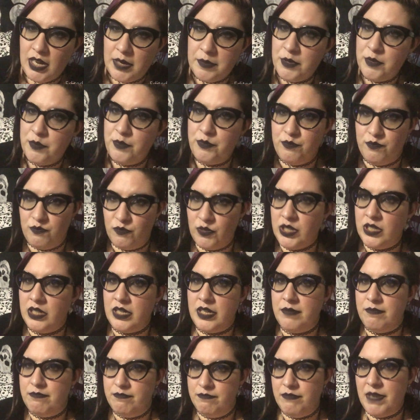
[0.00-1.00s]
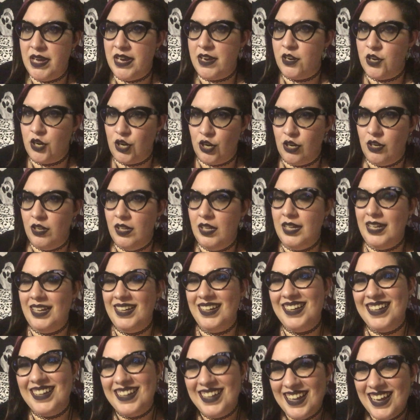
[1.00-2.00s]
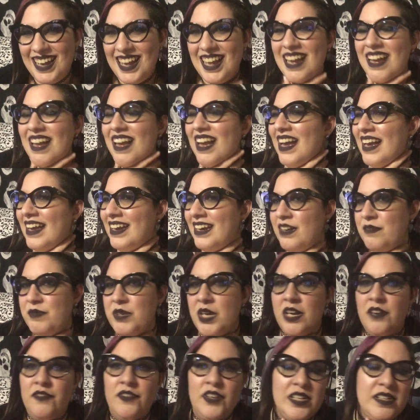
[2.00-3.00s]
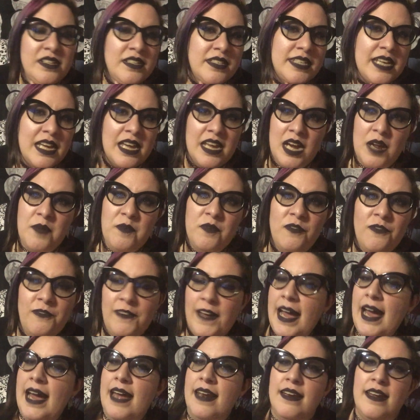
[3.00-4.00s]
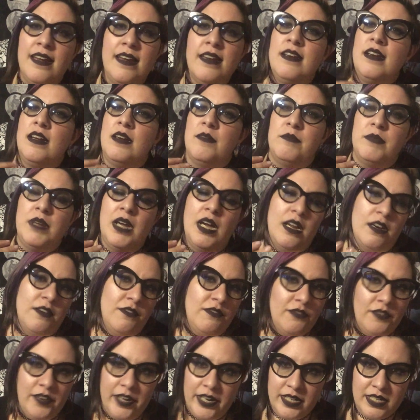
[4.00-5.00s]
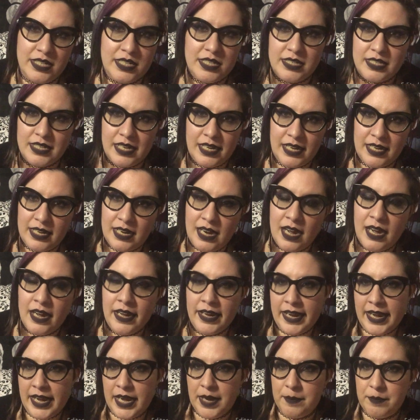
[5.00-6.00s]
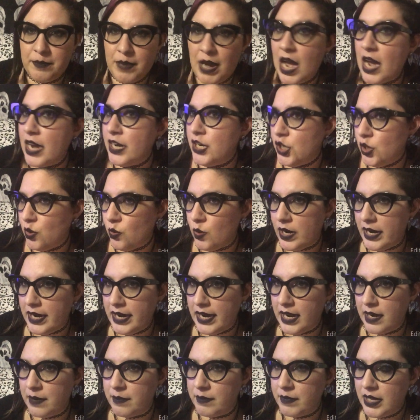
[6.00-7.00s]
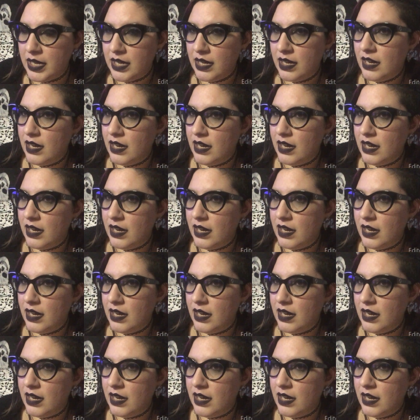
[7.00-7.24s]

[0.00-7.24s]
I'm a really big girl. And I'm not afraid to say it. I'm fat, and I'm not afraid to say it. I am. I know I am.